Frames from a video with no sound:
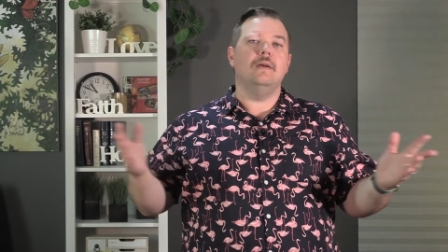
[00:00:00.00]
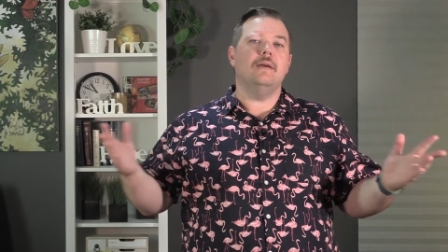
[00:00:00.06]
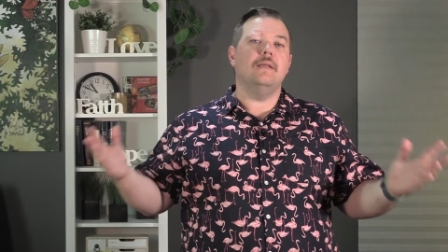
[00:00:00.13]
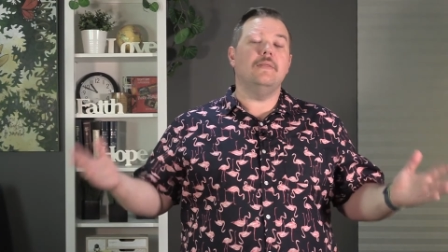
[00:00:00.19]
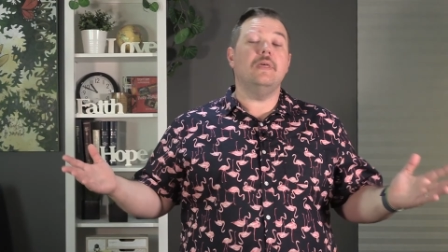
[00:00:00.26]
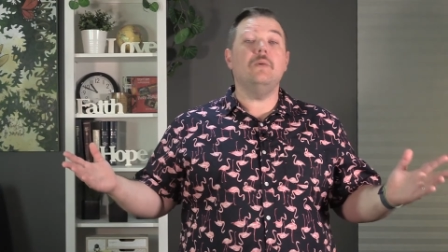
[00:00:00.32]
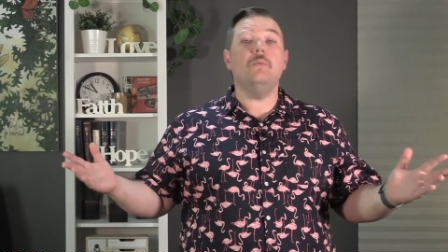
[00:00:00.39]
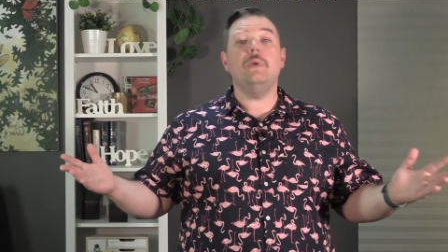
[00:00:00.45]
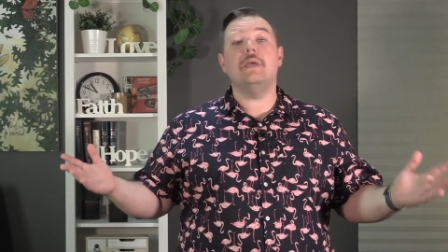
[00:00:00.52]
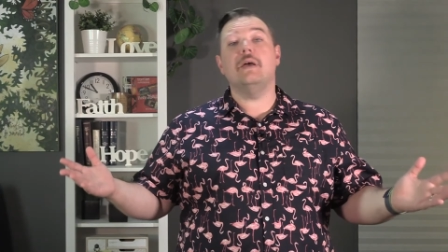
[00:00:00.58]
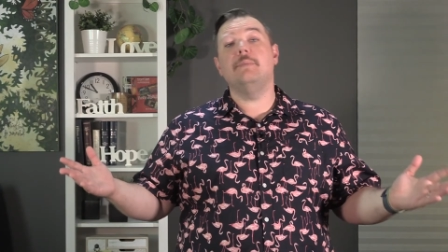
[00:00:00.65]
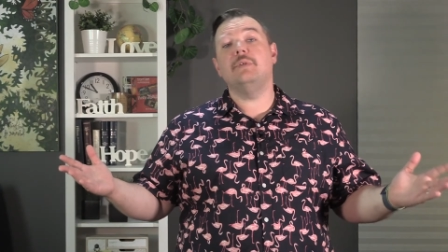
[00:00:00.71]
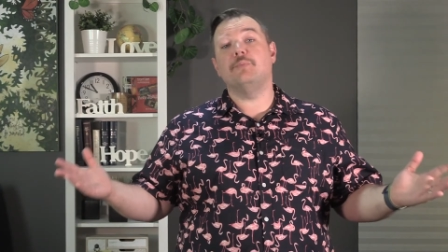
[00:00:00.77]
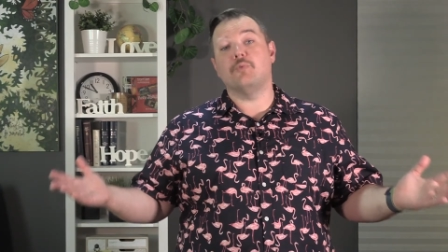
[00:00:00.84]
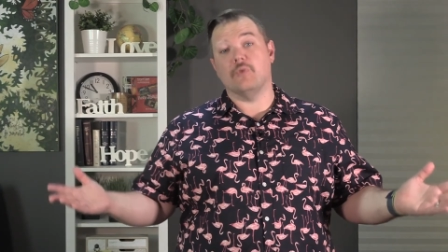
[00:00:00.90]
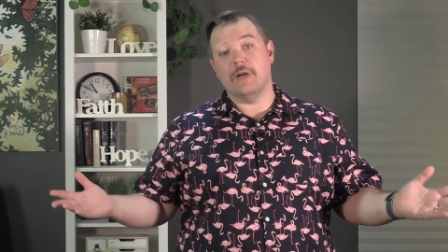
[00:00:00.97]
And then we come
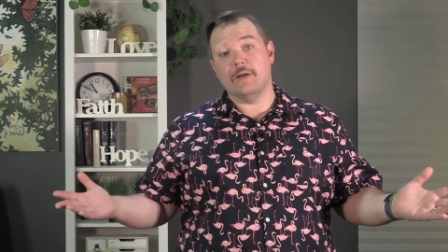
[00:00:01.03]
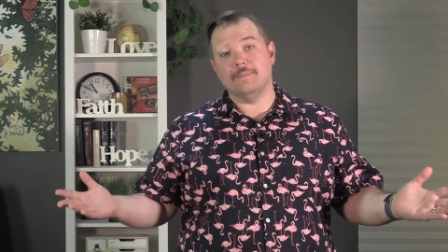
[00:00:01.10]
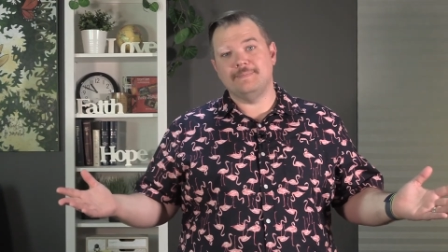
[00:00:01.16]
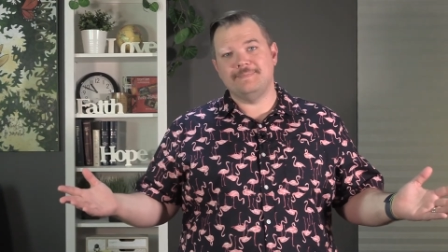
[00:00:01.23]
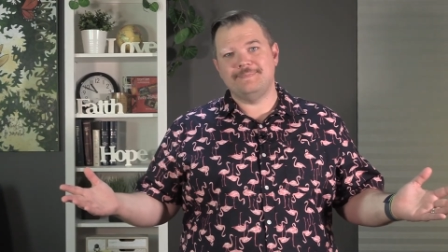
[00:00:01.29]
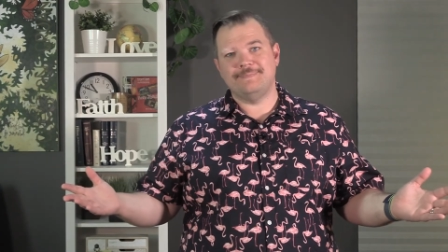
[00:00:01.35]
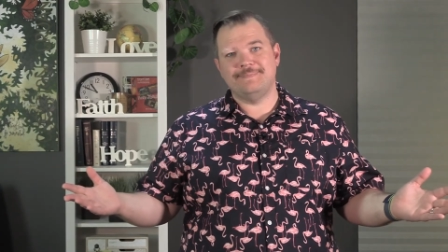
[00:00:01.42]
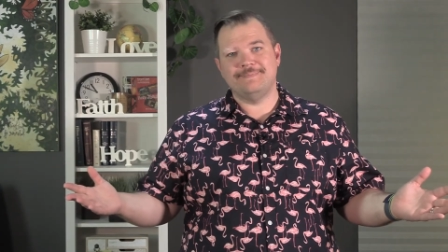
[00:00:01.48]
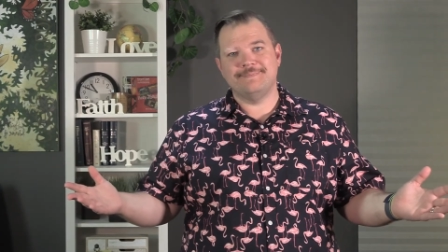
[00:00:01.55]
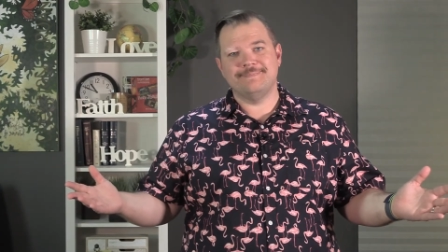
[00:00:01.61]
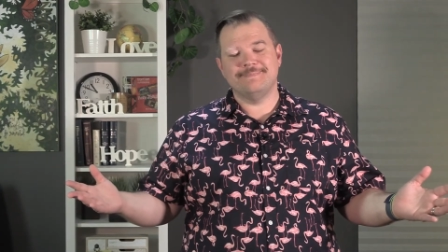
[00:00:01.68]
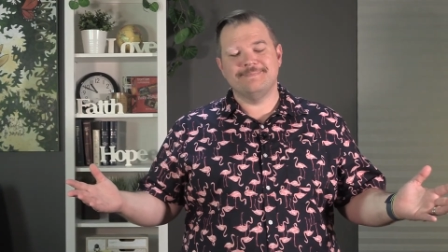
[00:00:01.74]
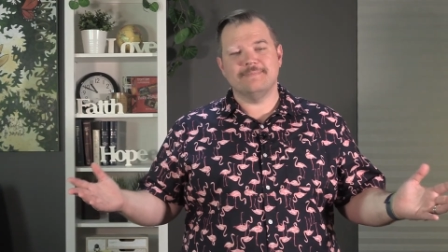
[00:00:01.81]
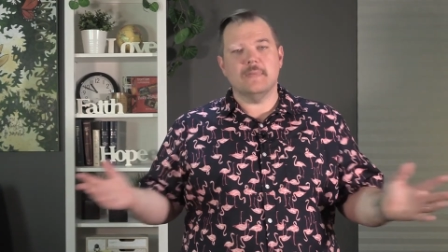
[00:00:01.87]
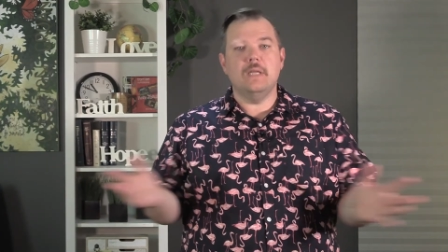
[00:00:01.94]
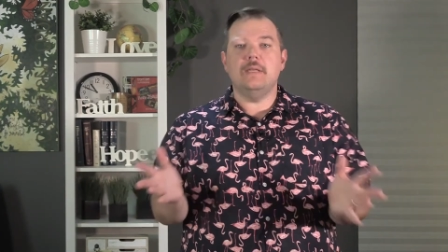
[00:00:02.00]
to prayer.
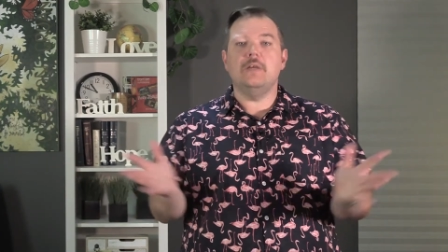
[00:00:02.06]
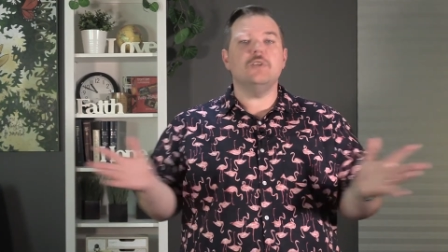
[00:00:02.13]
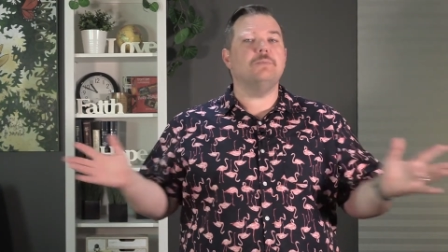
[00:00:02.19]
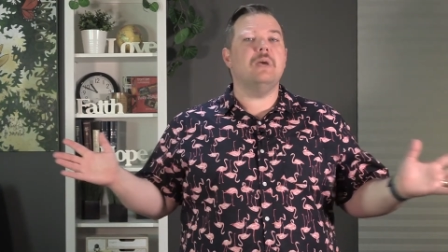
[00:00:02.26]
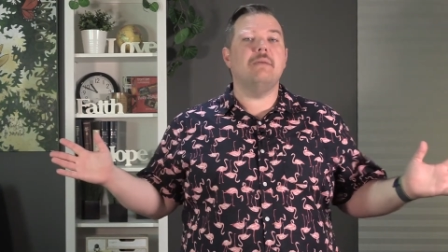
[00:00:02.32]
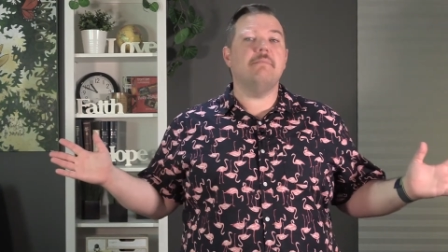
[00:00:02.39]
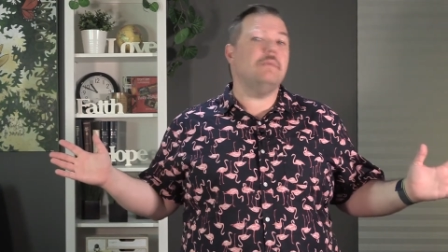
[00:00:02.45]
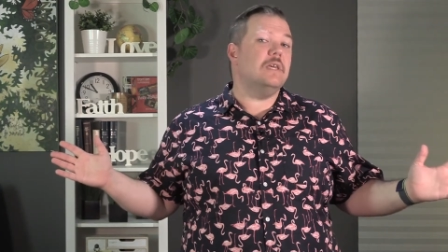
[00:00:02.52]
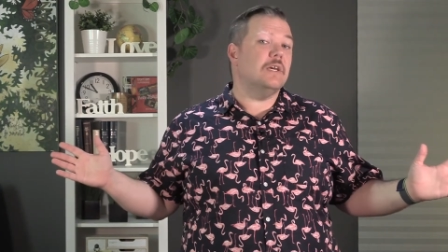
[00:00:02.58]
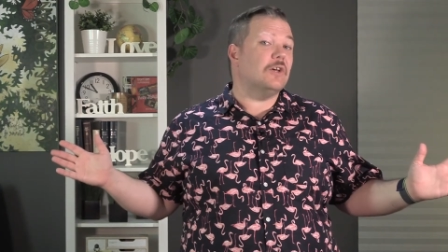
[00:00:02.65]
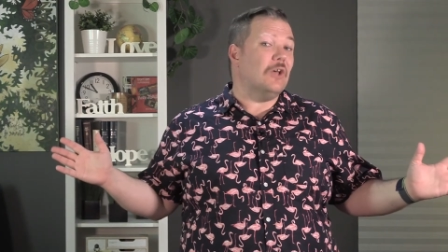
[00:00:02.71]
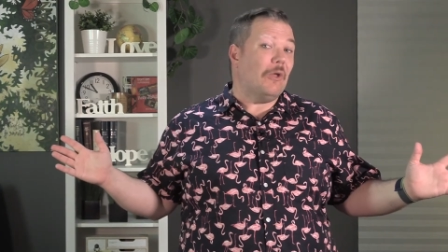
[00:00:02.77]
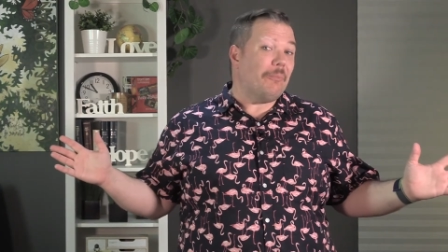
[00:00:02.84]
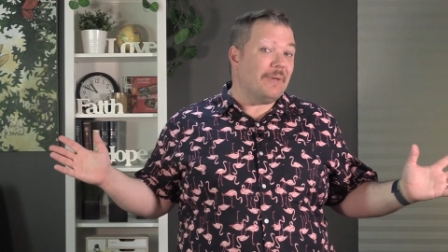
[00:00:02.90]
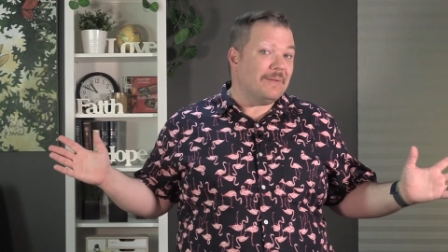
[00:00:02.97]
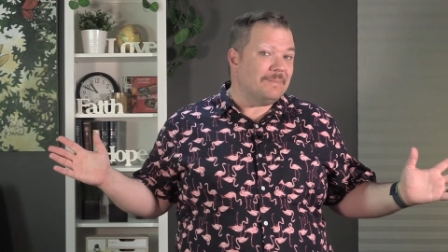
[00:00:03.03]
And here's my mea
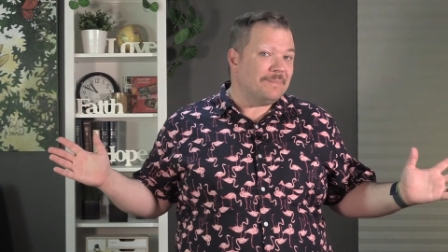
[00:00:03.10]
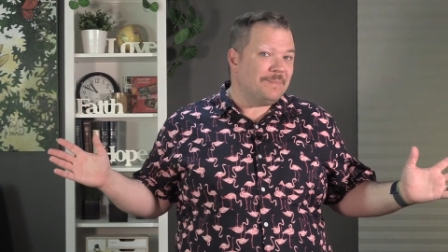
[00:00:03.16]
culpa.